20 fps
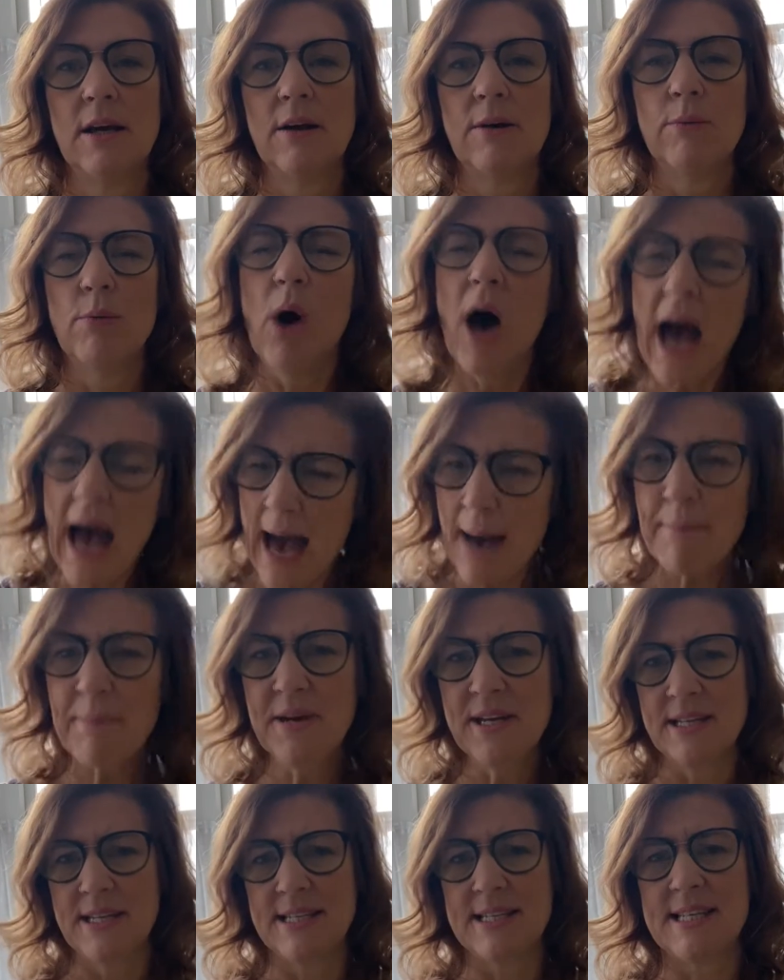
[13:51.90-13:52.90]
What
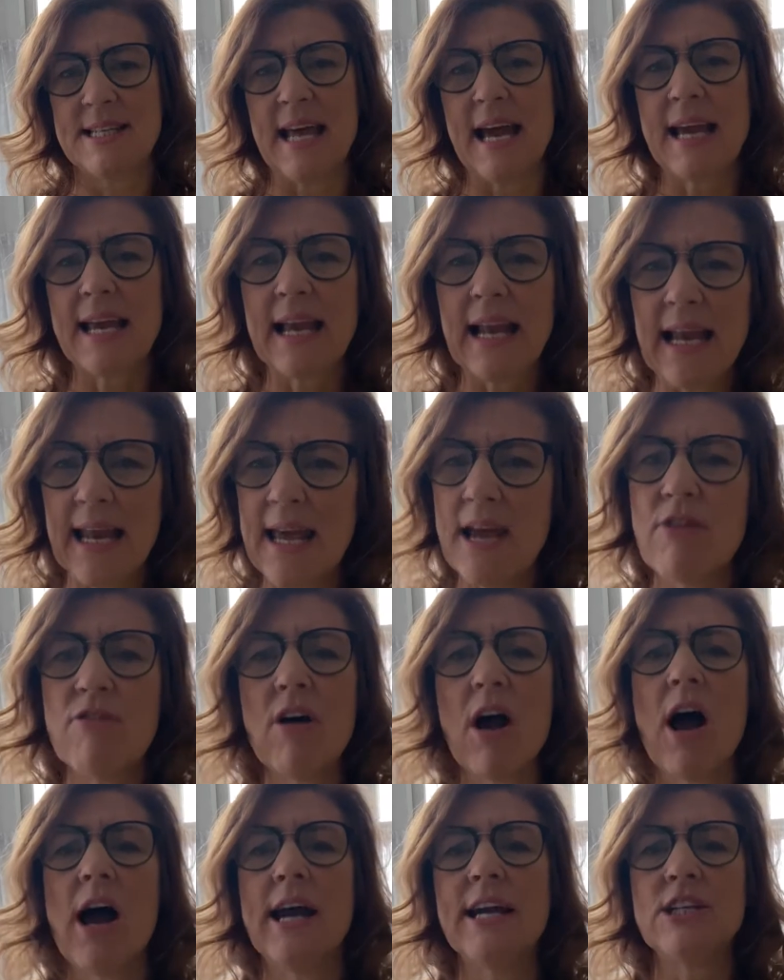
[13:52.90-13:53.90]
happened to that
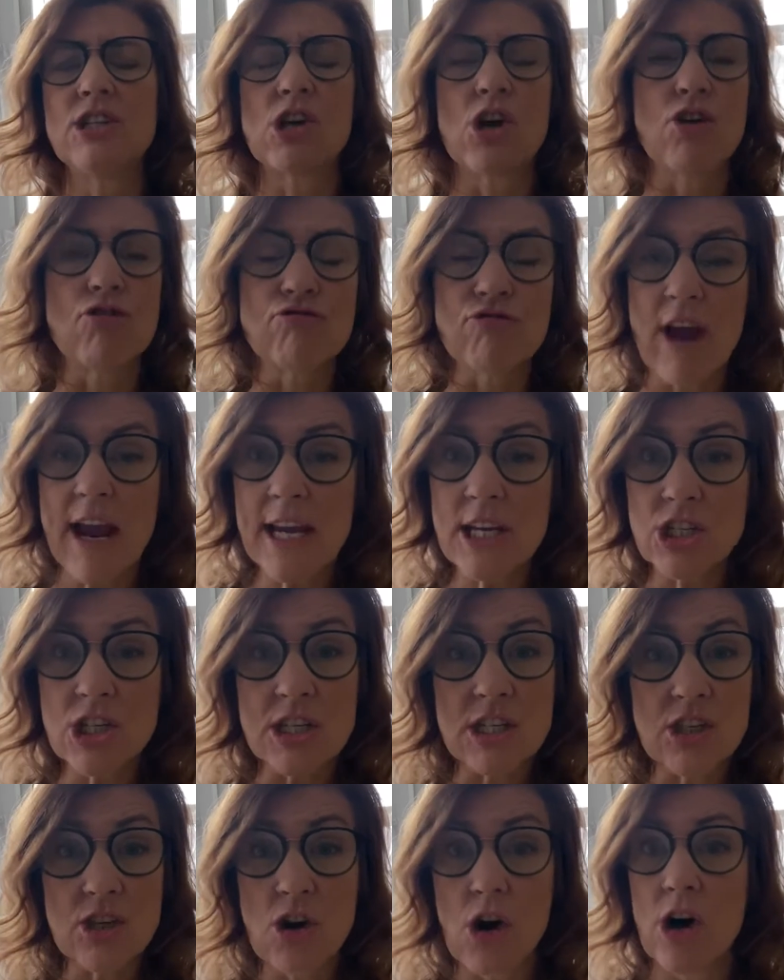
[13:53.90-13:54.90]
clear-eyed,
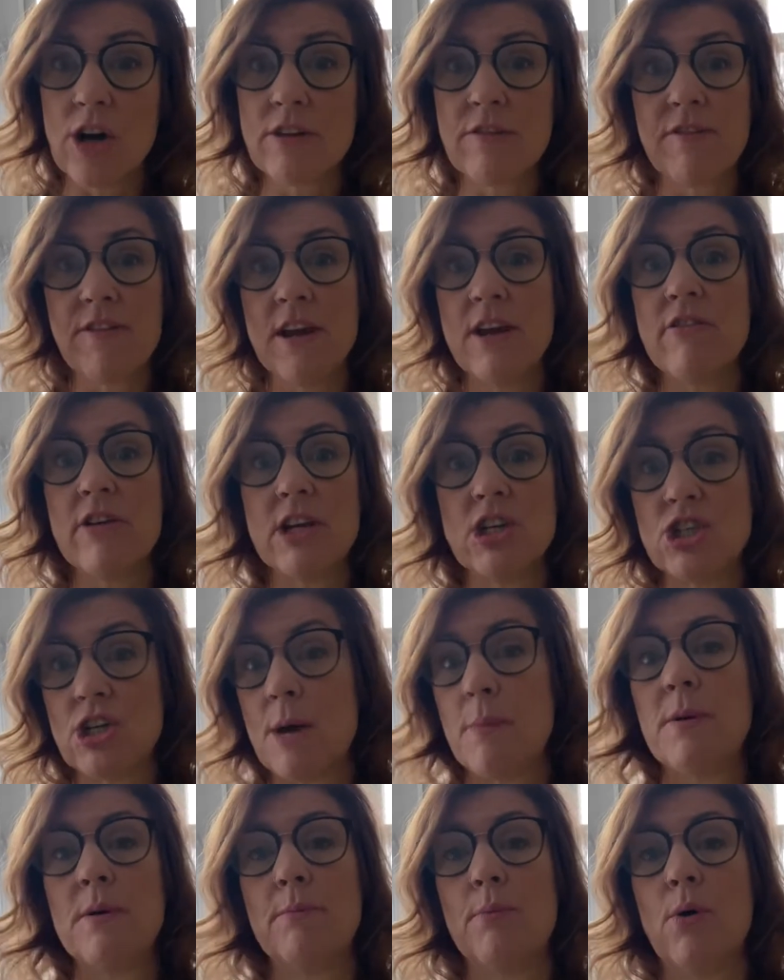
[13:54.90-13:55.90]
courageous, God-fearing
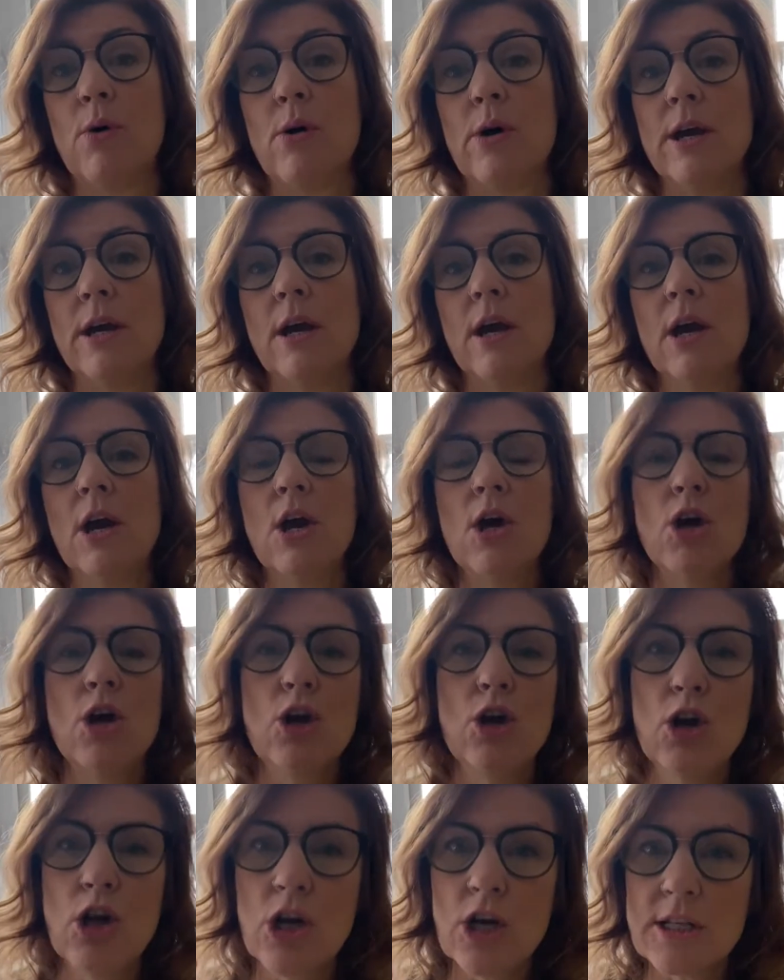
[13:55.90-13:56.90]
shepherd boy
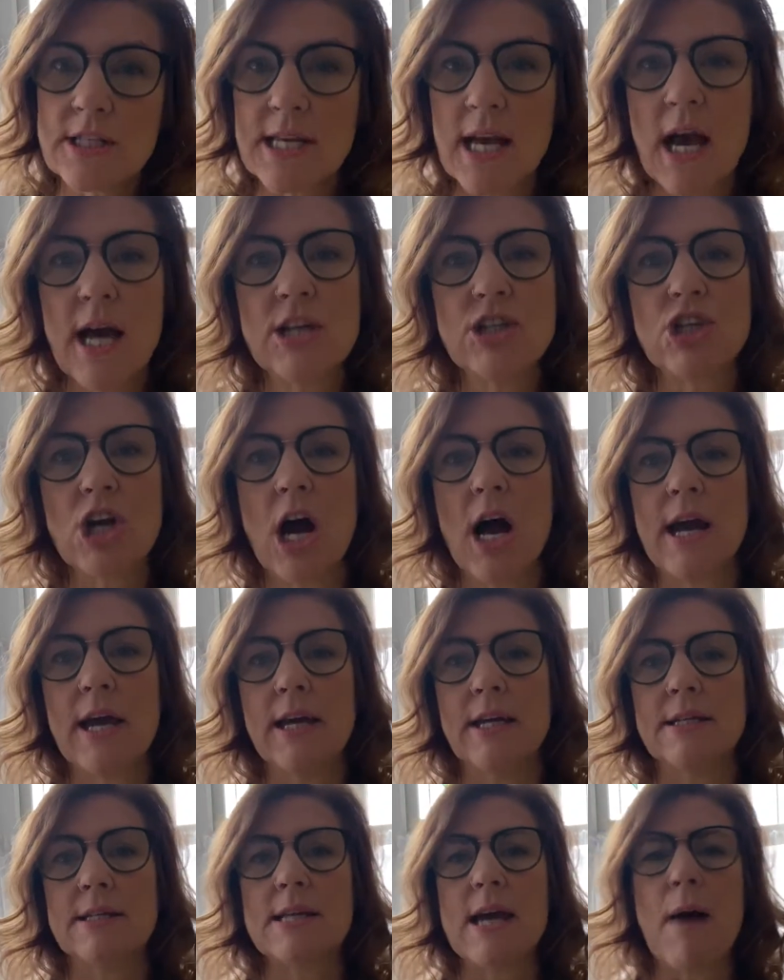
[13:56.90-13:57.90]
who looked at a
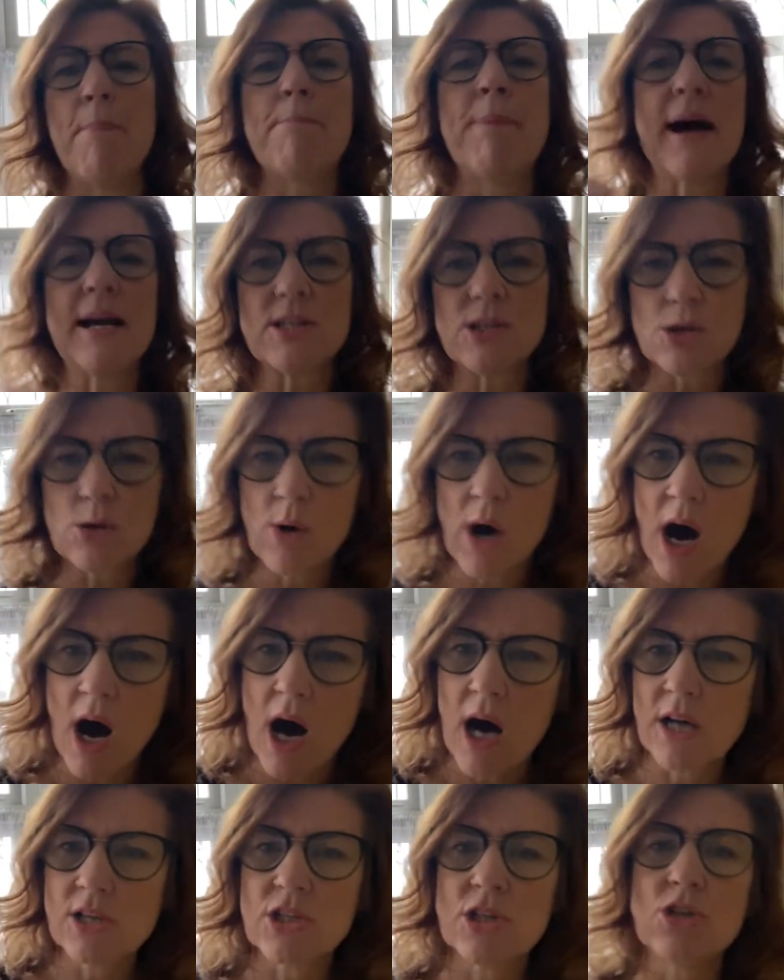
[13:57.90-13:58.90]
giant, a
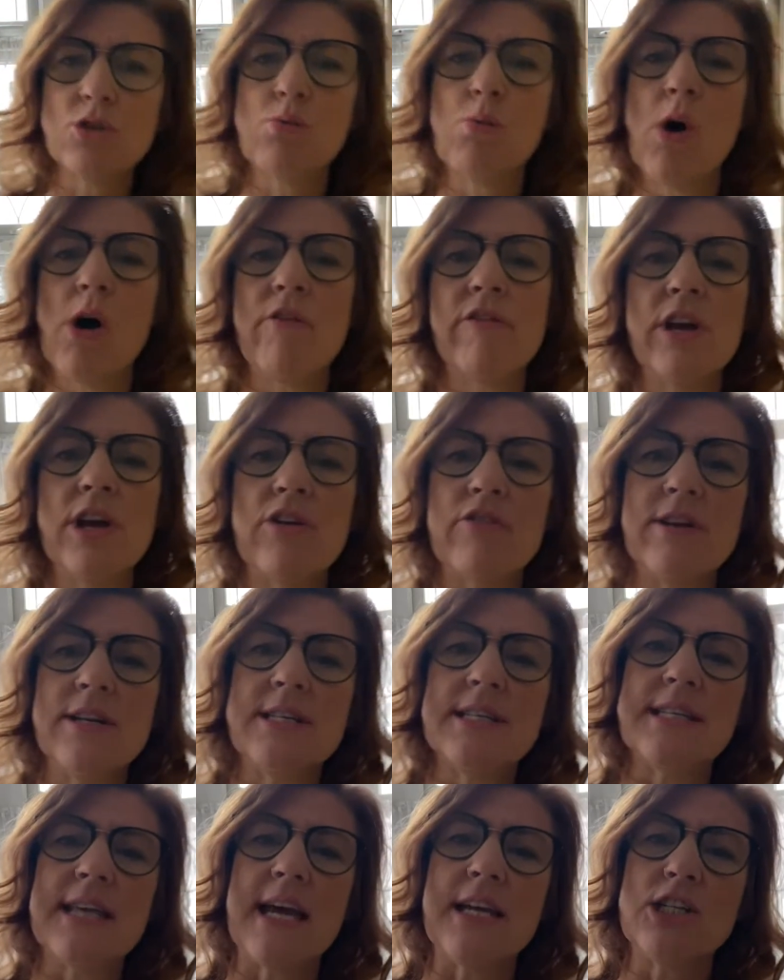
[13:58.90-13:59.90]
battle-hardened warrior
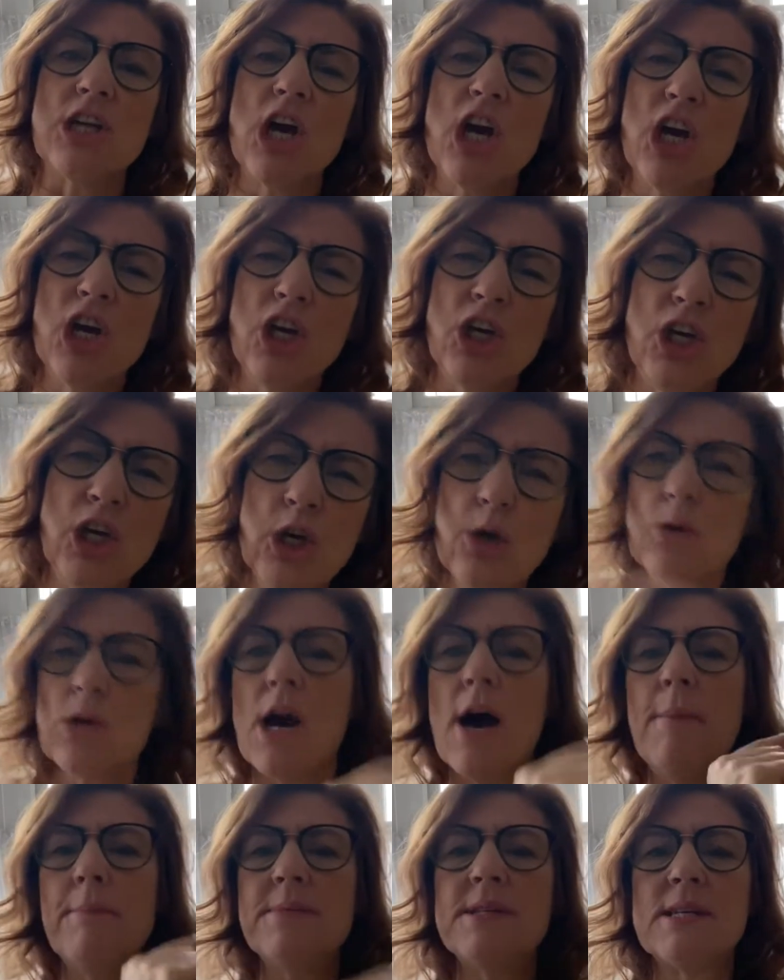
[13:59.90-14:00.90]
and said, you
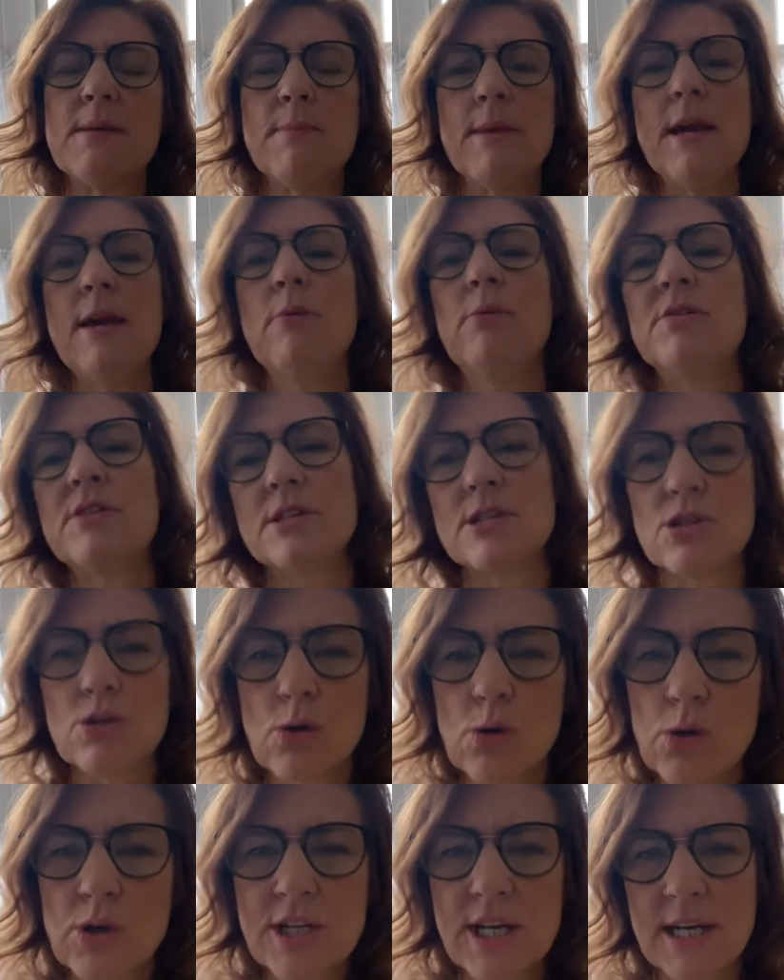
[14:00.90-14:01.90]
come to me with a
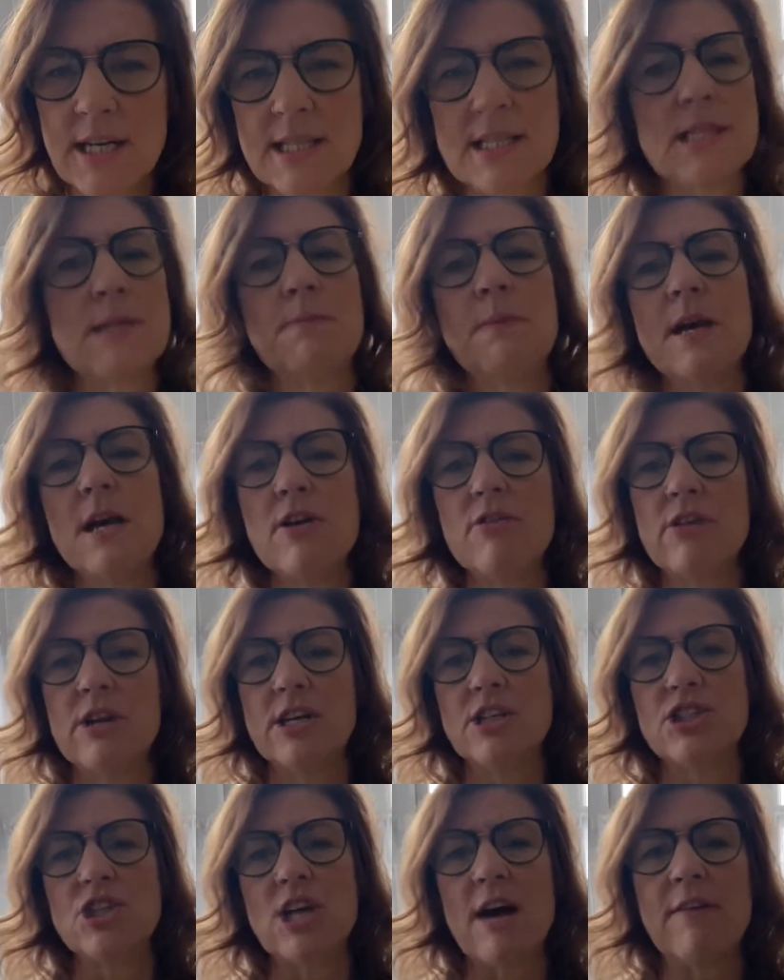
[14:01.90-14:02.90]
sword and a spear and
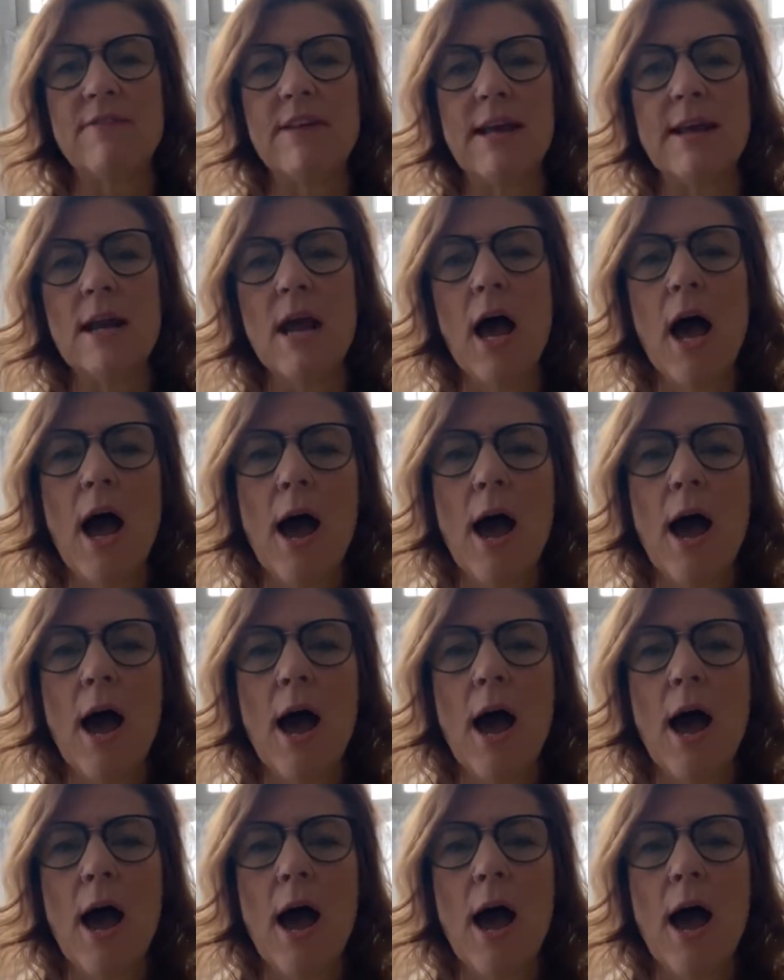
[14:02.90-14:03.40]
a javelin,